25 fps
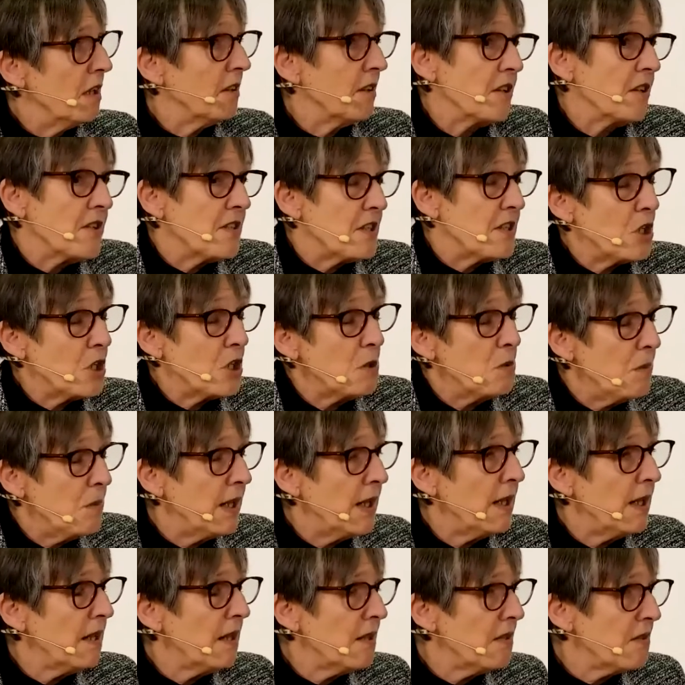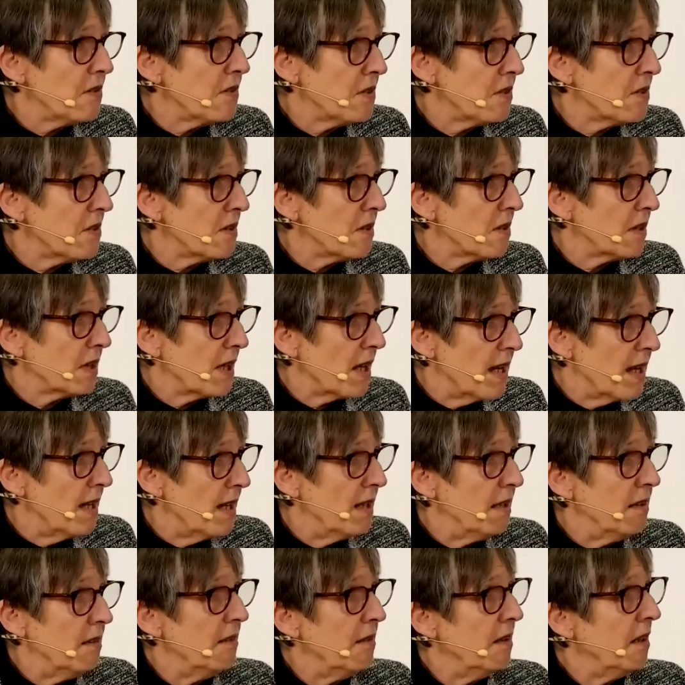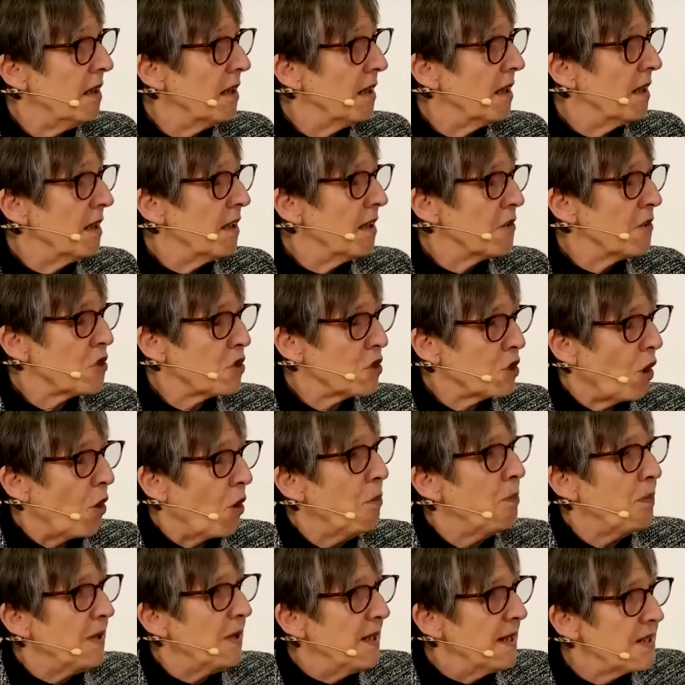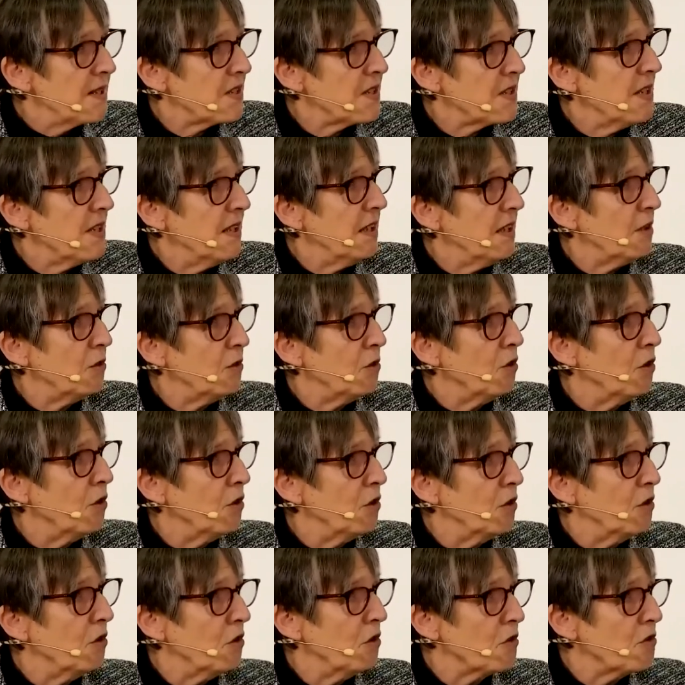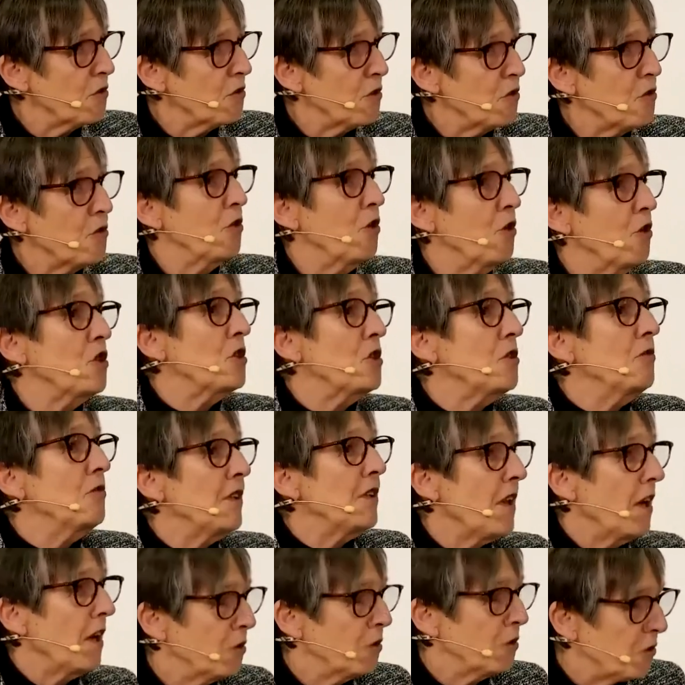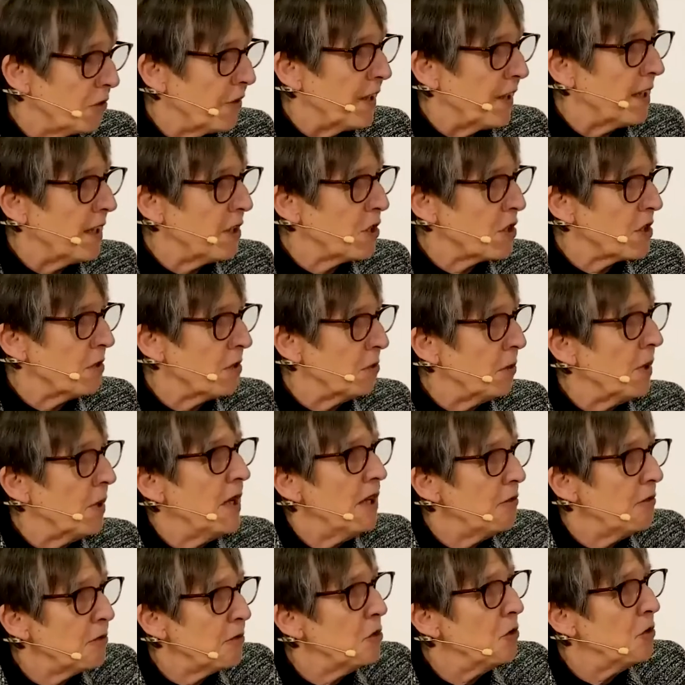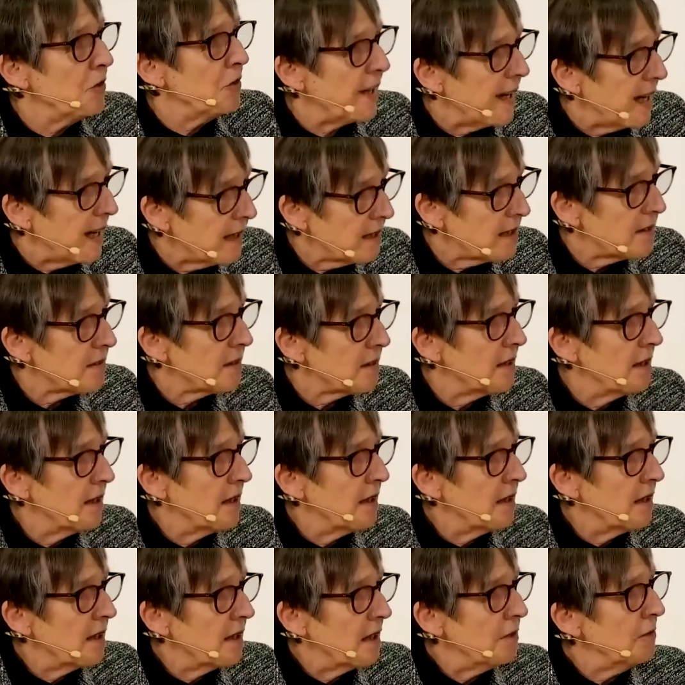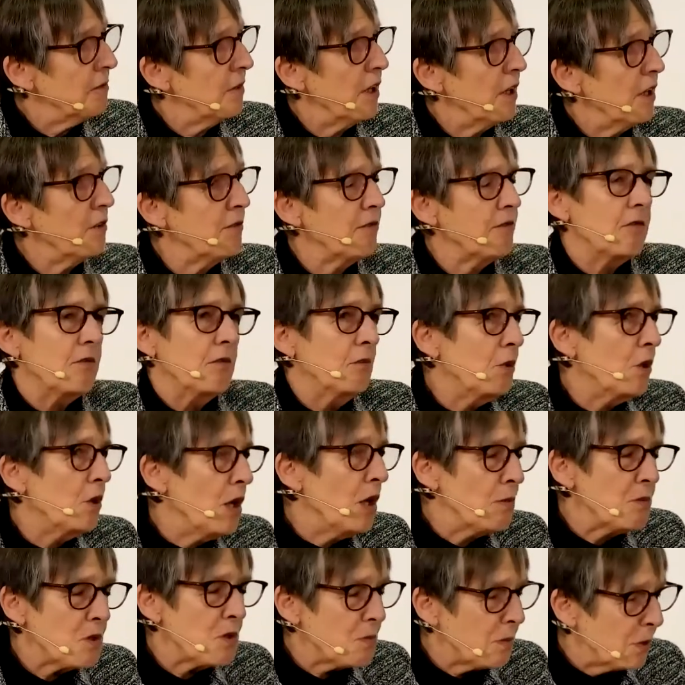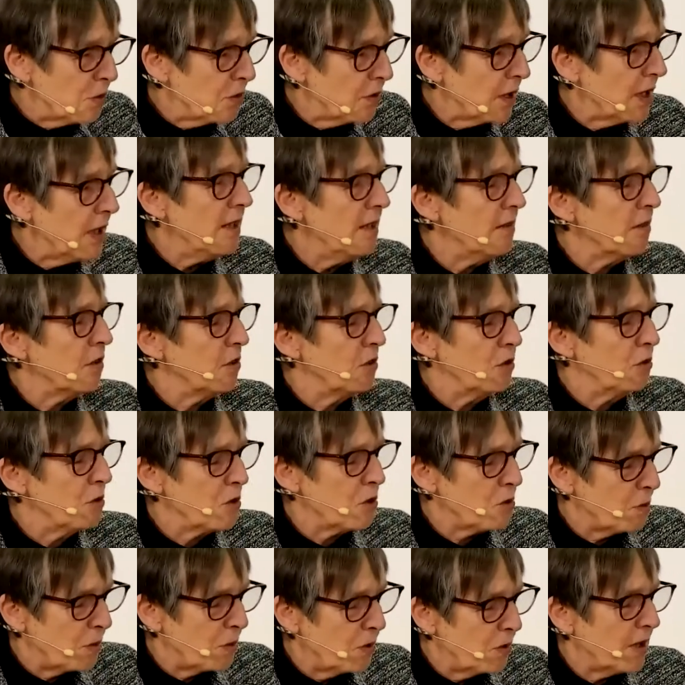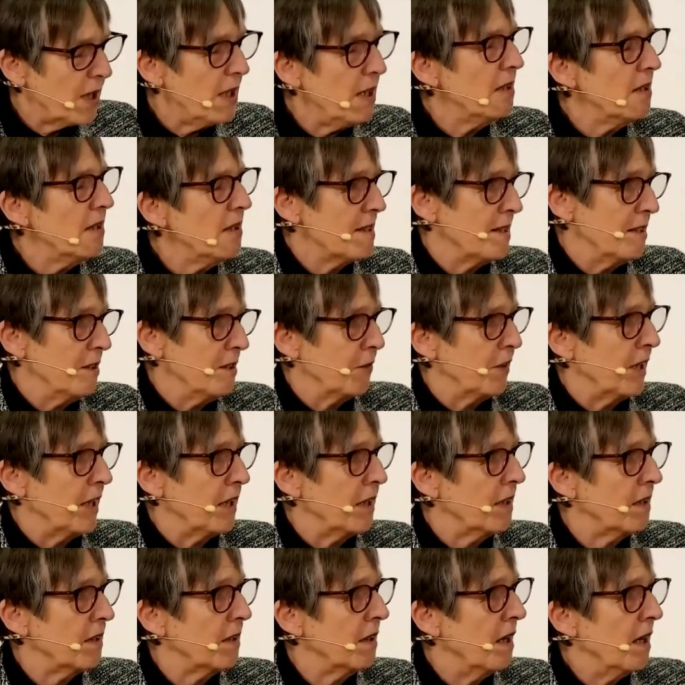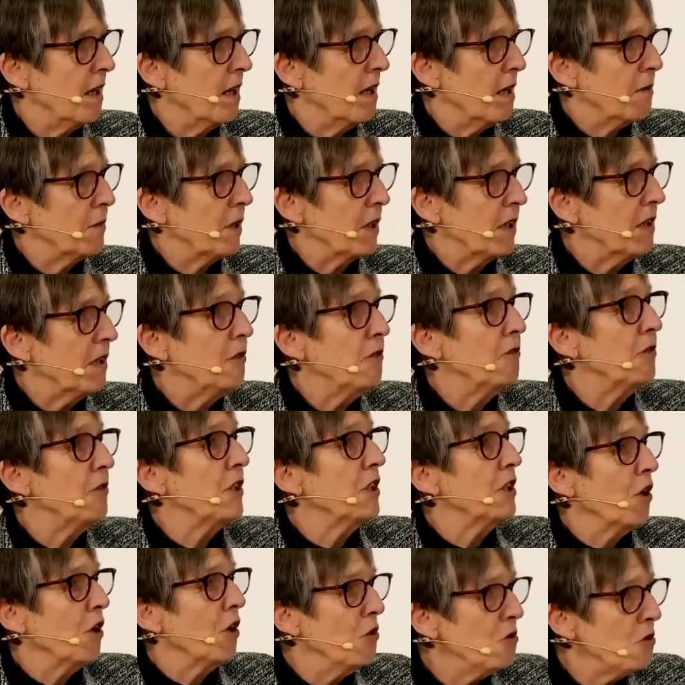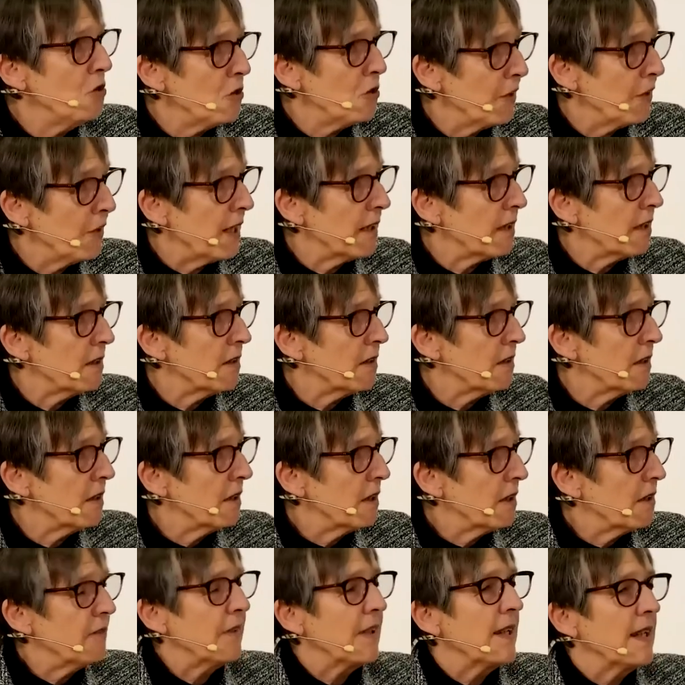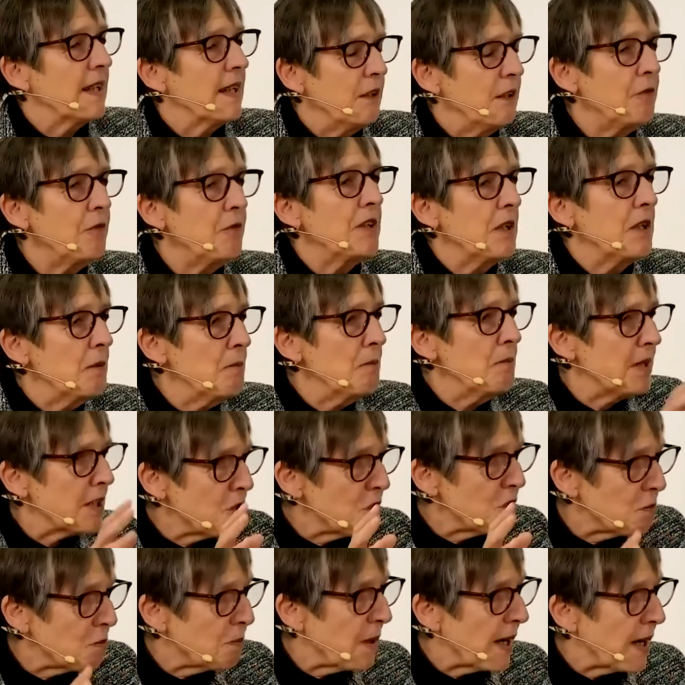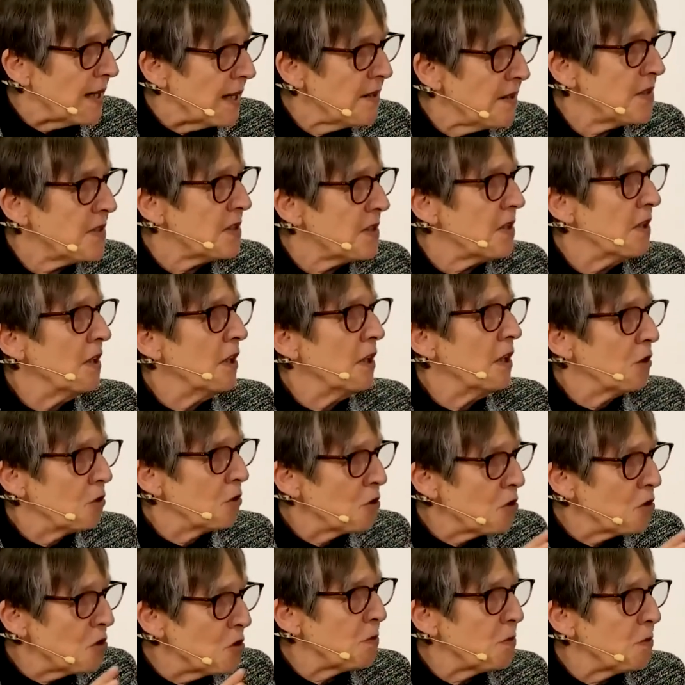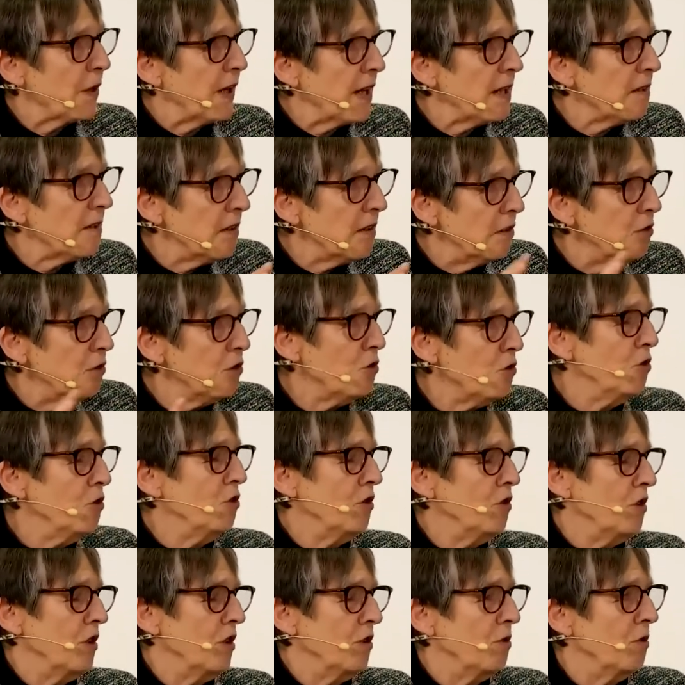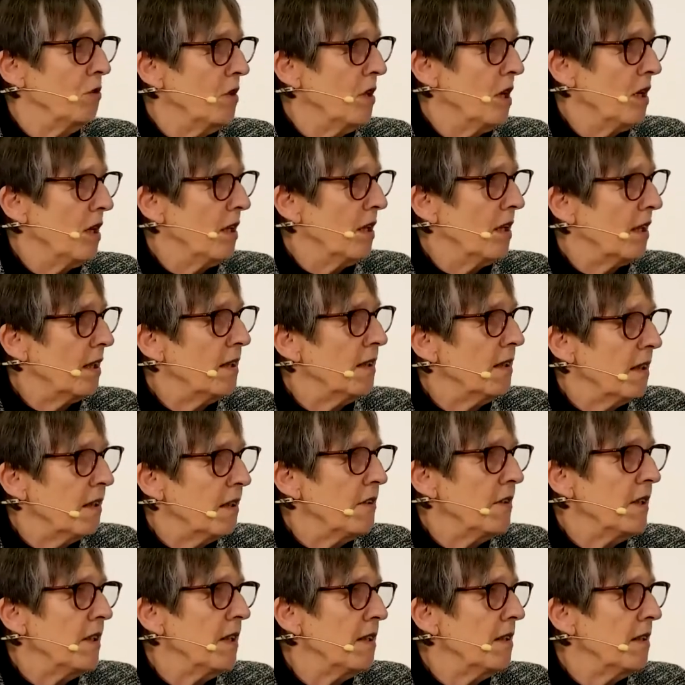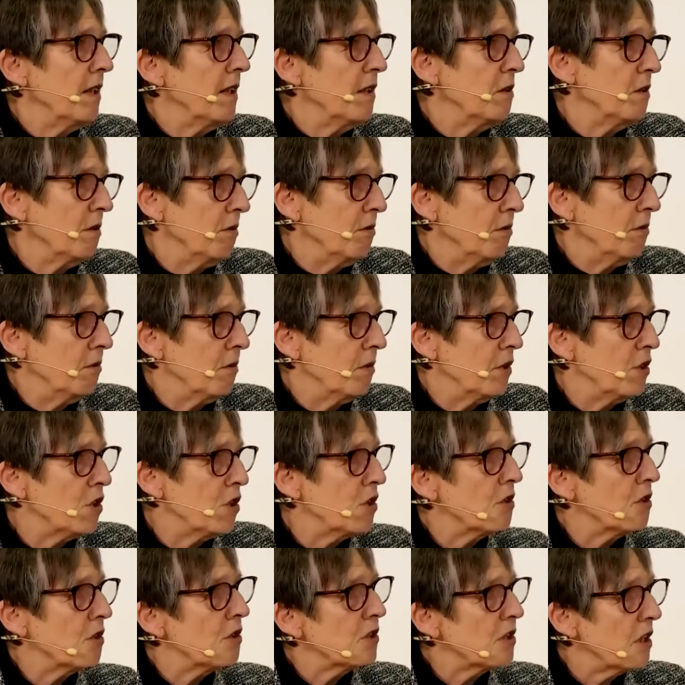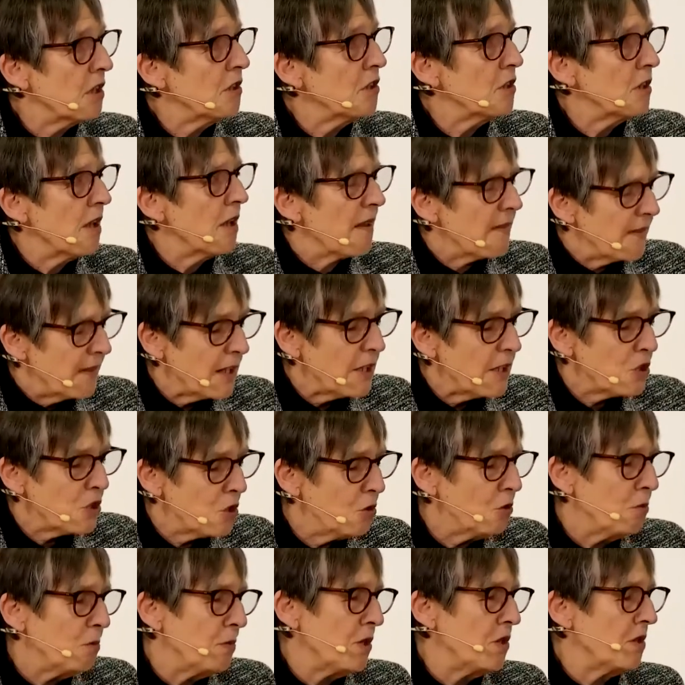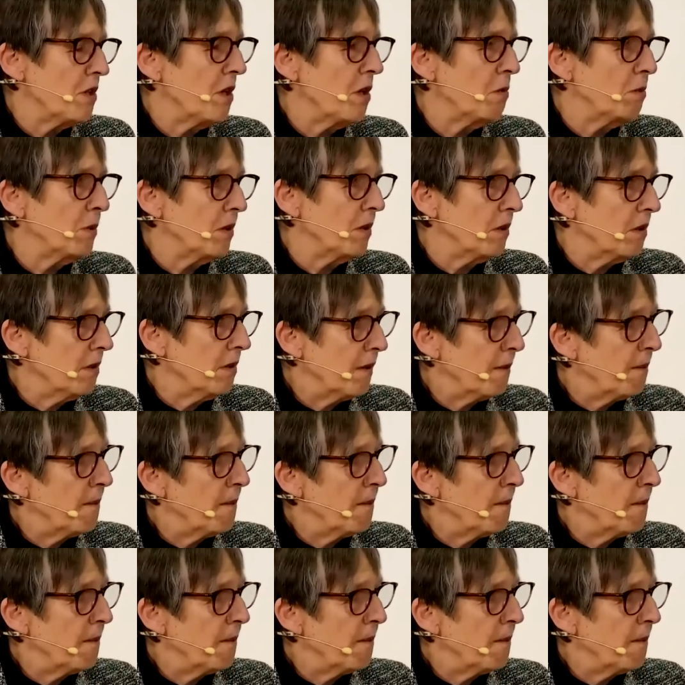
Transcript: Decision makers can stop listening to Holocaust distortion without reaction. We have to react. And we have perhaps spontaneously react. But if we don't react, we give them the space to spread and to grow. And I think that mm-hmm. that should be stopped.